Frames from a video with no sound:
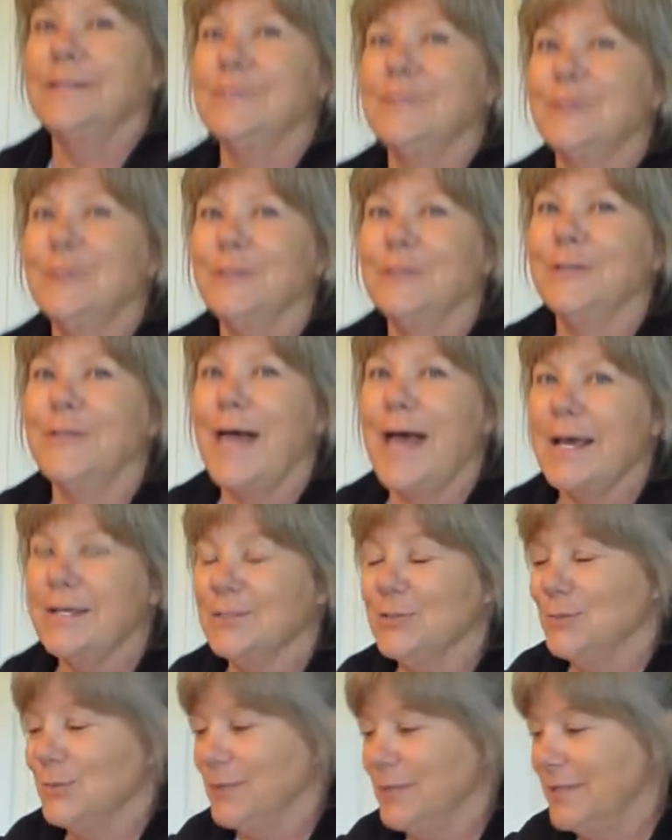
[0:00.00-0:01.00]
let's do the
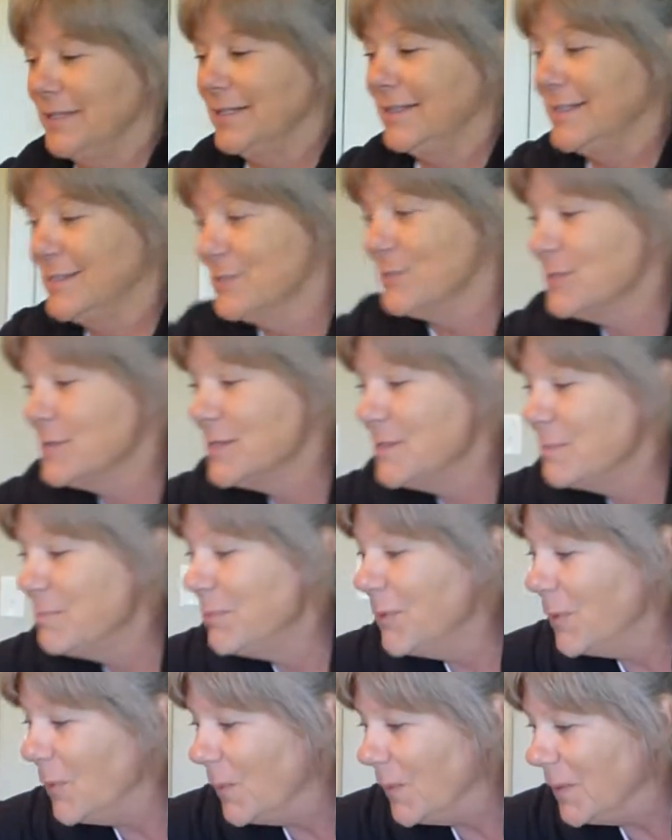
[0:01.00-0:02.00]
last one. And this was the
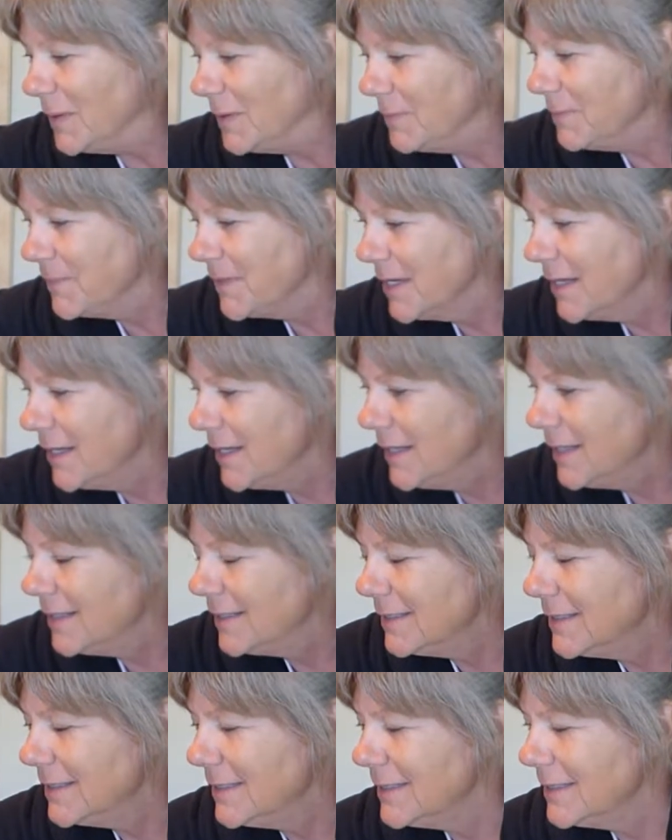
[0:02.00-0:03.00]
bowl.
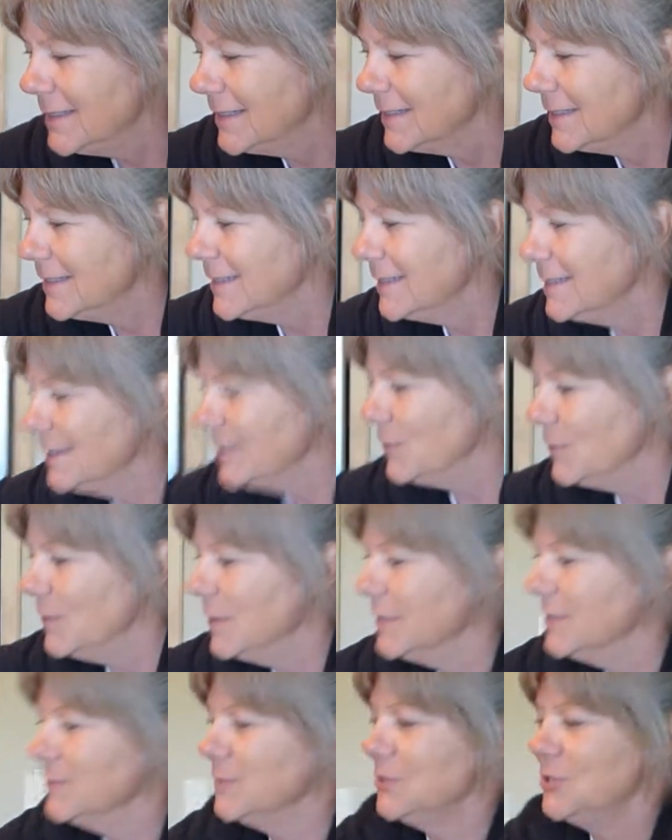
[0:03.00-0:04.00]
The
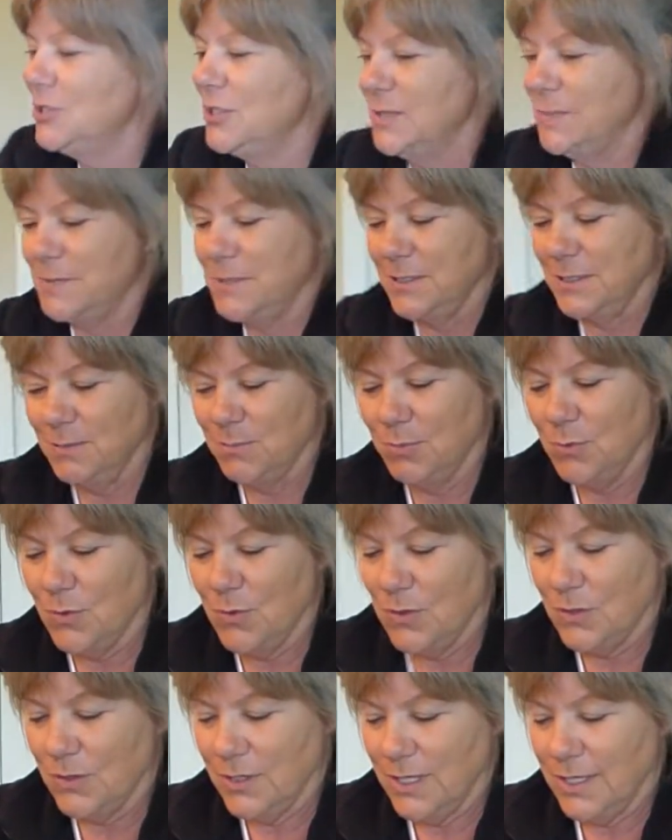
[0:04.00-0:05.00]
one that was shaped in the
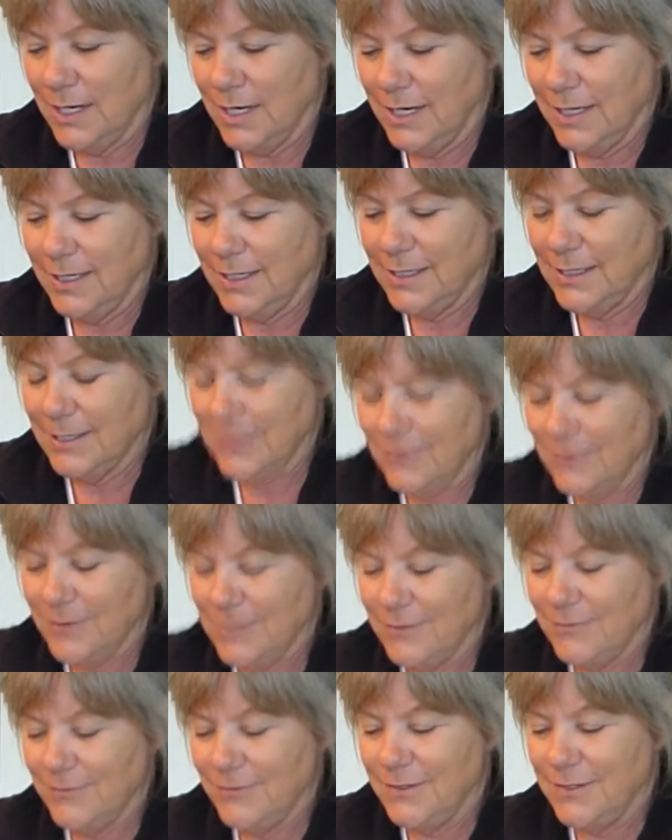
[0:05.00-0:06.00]
bowl. And I can
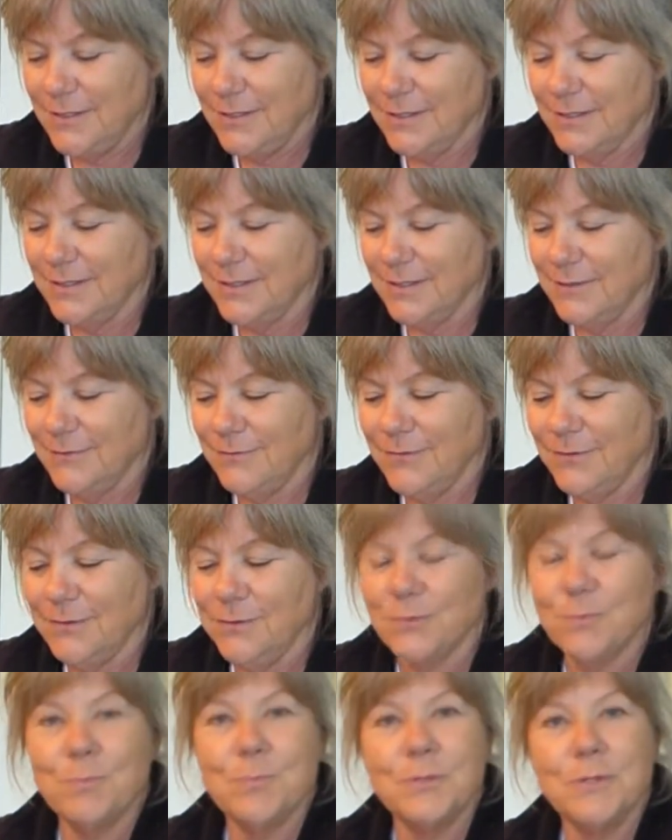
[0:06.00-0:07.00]
already feel, it
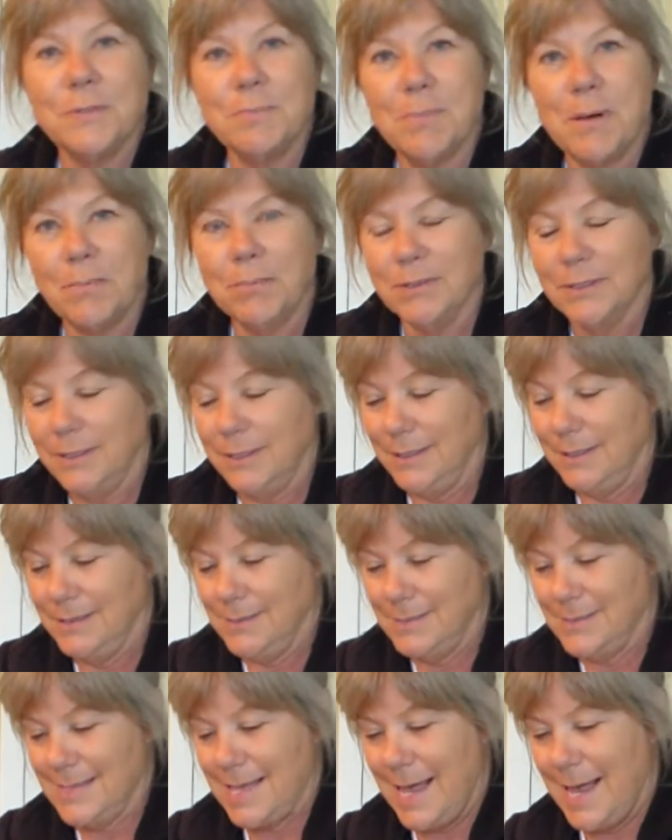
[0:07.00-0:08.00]
feels pretty bubbly
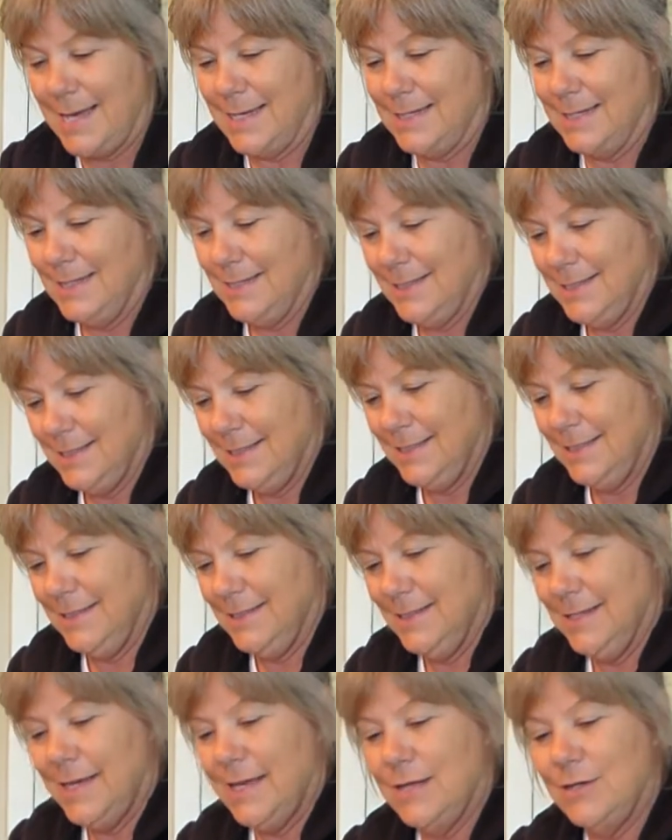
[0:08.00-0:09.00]
inside.
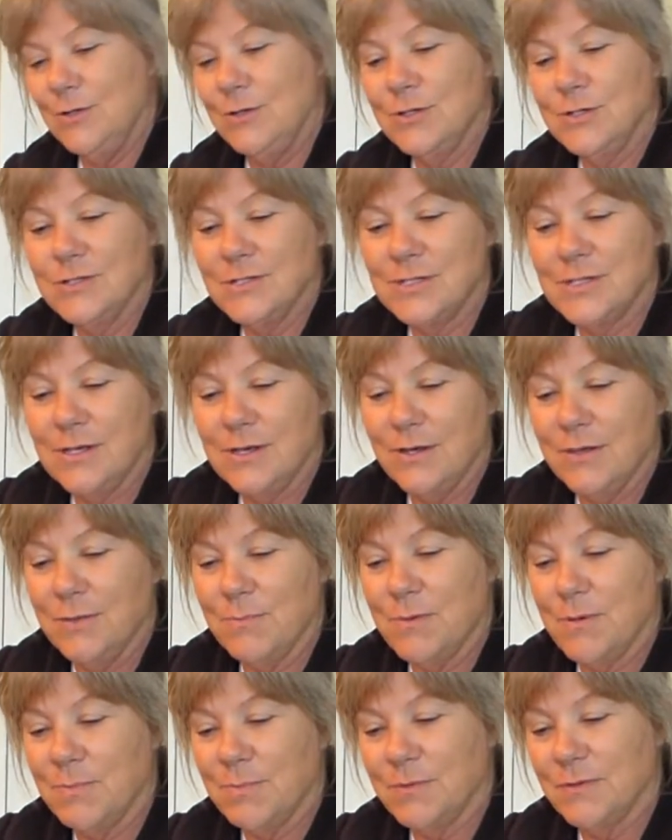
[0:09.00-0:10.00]
And you can see all
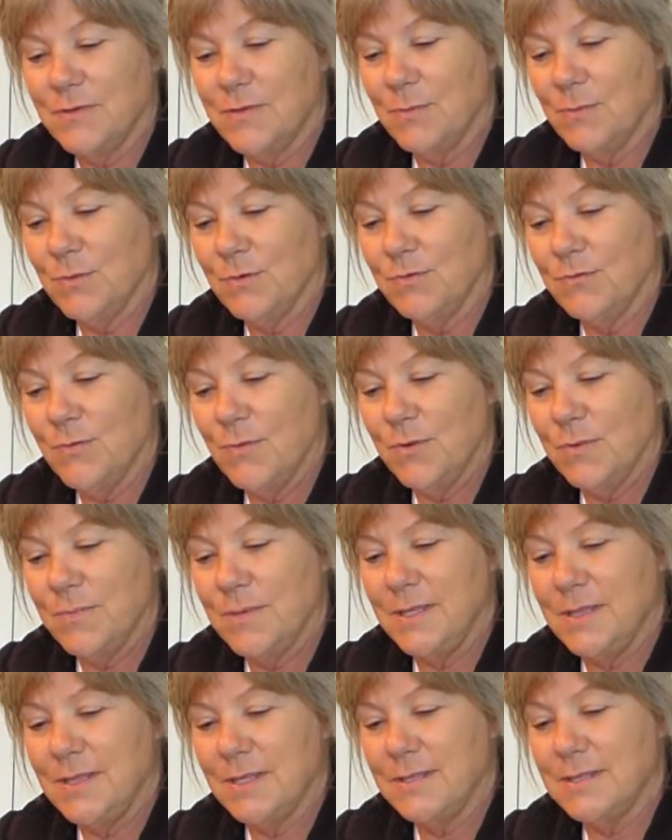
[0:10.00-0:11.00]
the bubbles that were
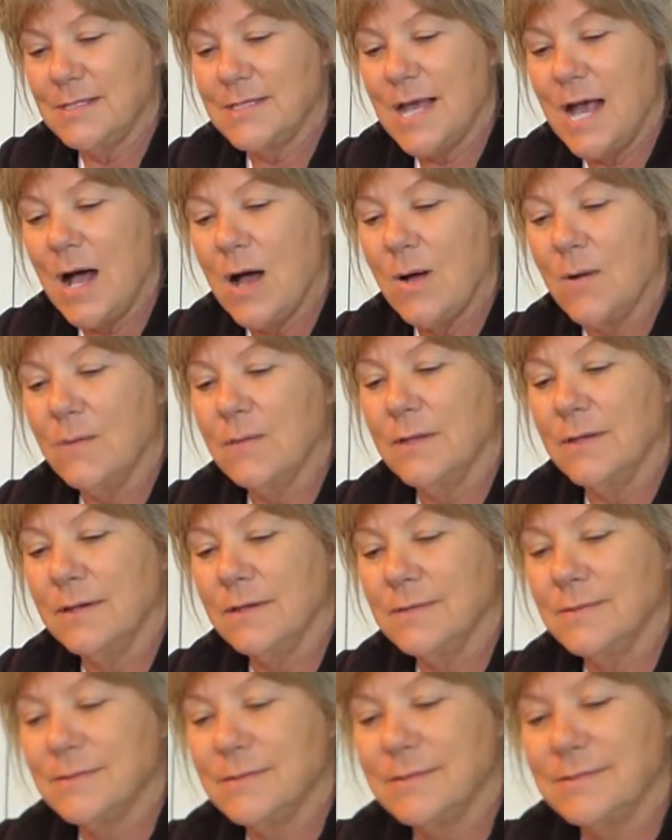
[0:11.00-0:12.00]
forming. The towel